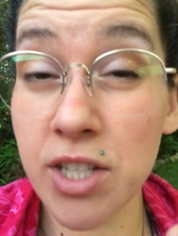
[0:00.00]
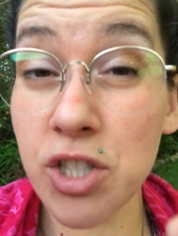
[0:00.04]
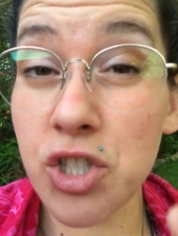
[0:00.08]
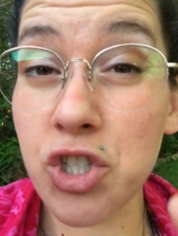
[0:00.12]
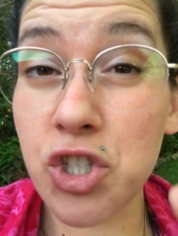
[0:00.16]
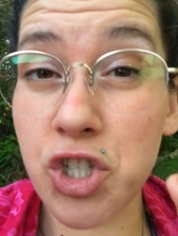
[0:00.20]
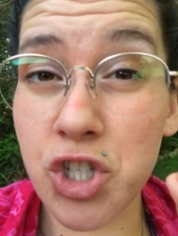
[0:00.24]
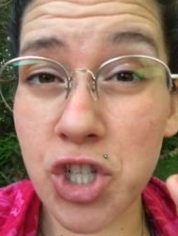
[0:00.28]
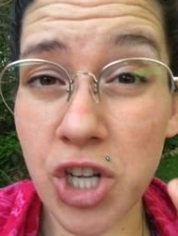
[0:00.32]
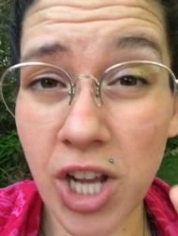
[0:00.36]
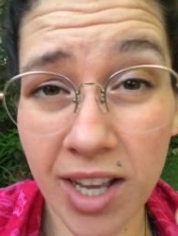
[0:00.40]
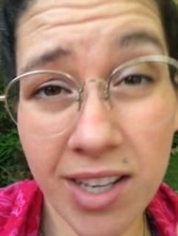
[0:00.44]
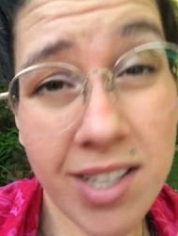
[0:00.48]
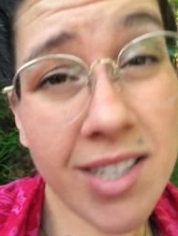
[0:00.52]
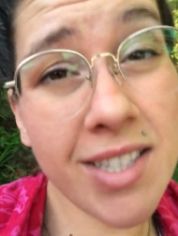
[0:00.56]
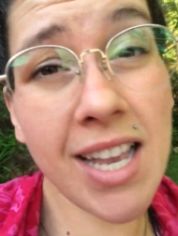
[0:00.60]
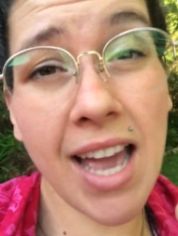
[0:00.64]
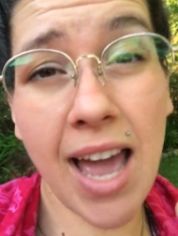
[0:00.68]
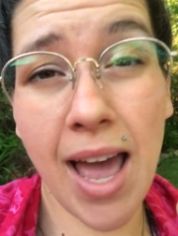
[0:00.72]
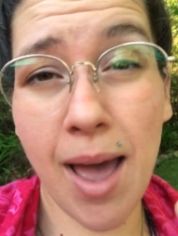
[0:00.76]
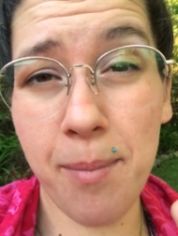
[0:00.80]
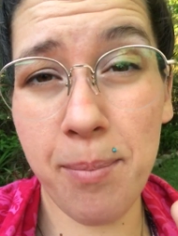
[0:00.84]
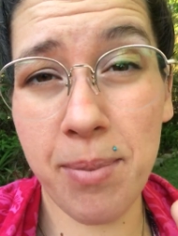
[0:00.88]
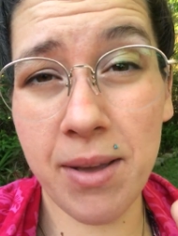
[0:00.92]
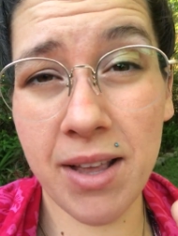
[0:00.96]
It just
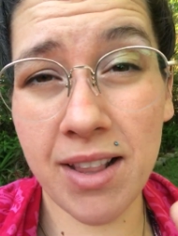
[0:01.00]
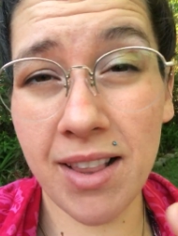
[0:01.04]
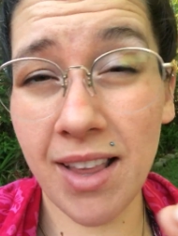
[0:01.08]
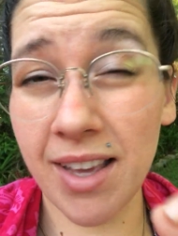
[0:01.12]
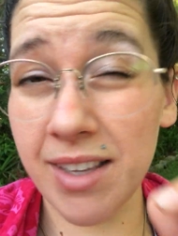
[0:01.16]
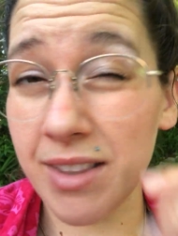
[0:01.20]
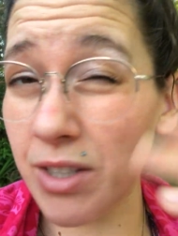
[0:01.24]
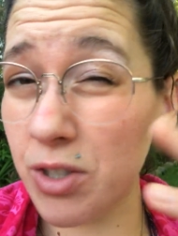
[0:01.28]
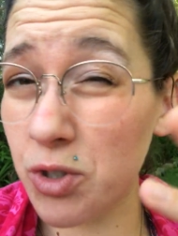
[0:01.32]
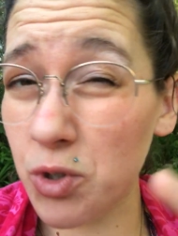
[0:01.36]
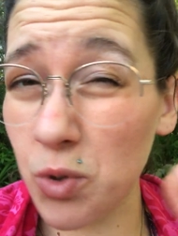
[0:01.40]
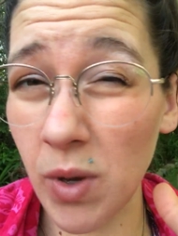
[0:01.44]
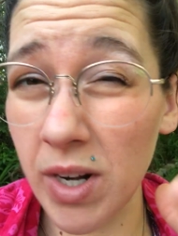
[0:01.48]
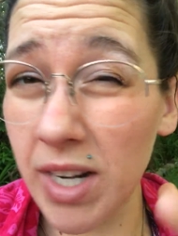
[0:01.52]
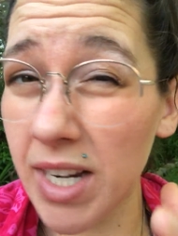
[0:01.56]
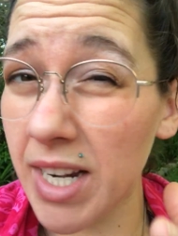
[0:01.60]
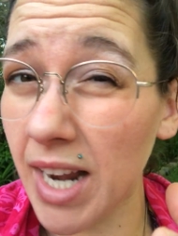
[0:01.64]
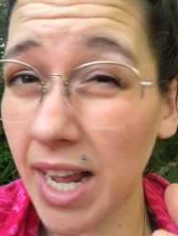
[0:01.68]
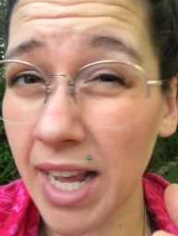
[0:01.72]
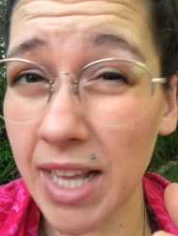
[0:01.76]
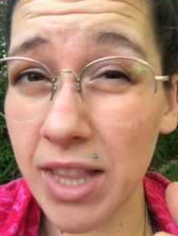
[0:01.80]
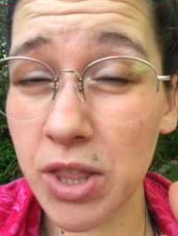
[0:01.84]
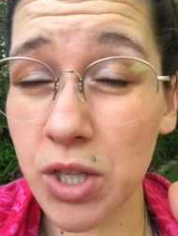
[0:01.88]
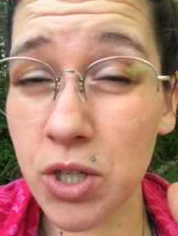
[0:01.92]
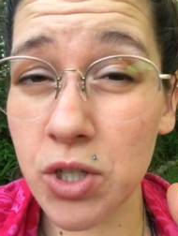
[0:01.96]
happened like the
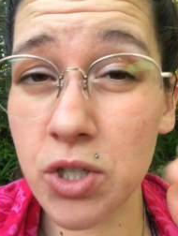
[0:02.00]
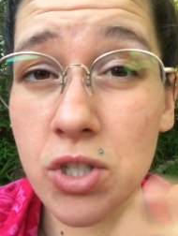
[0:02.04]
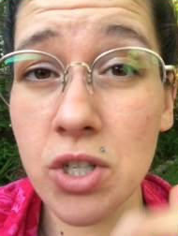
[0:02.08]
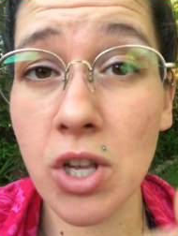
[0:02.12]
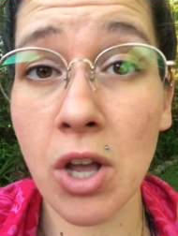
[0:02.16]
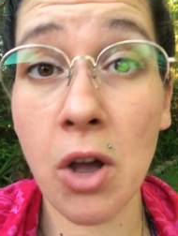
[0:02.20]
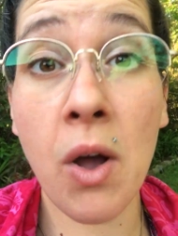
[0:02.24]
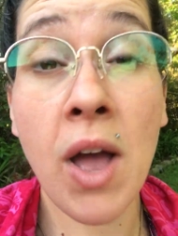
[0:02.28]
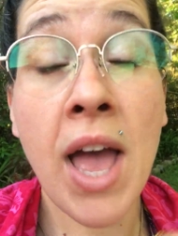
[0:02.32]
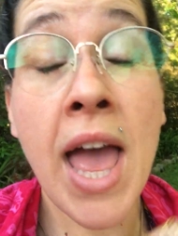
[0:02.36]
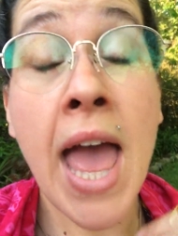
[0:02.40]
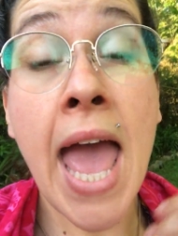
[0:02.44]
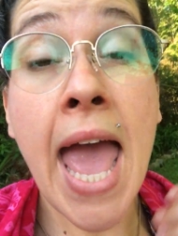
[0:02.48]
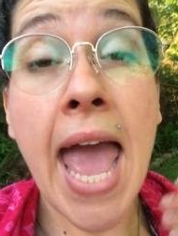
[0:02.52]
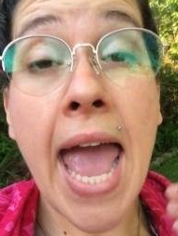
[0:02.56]
29th or so,